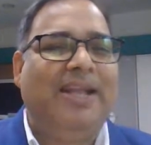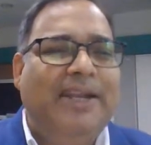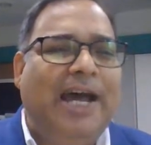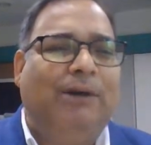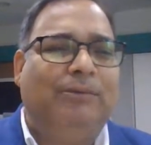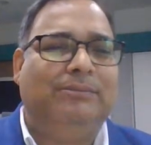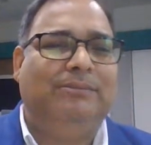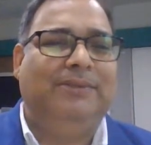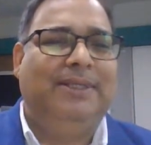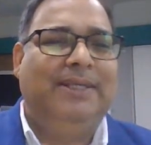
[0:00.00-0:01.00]
Now
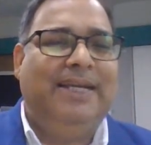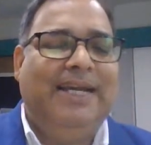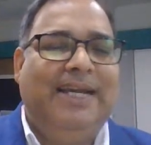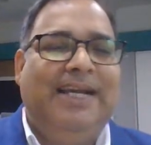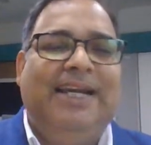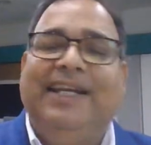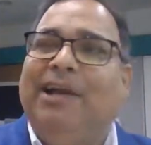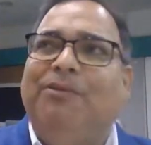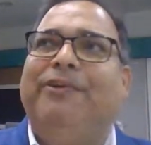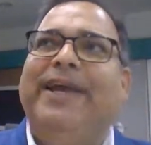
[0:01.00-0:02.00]

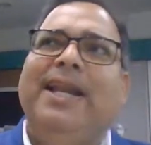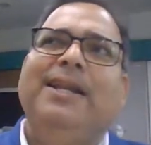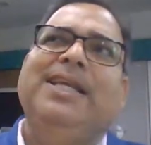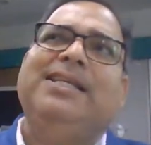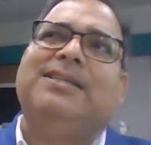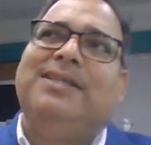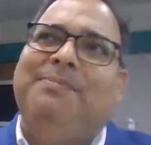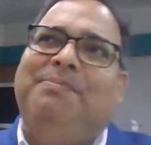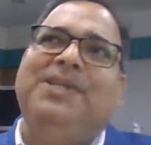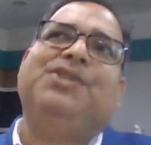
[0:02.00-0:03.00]
when the
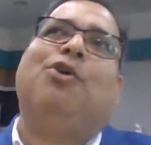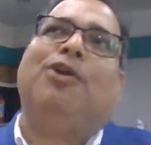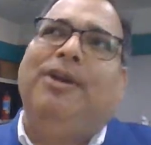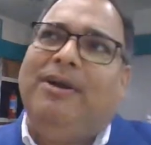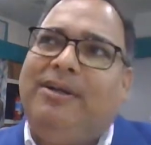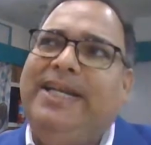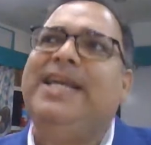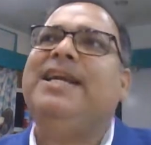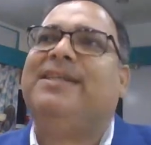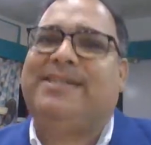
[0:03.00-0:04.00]
ship is
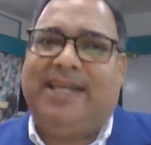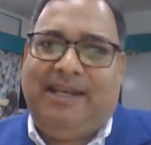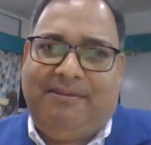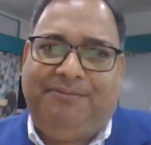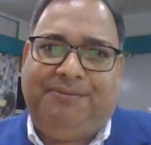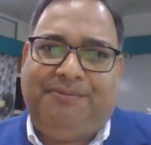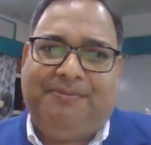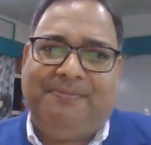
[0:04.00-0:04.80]
conducting itself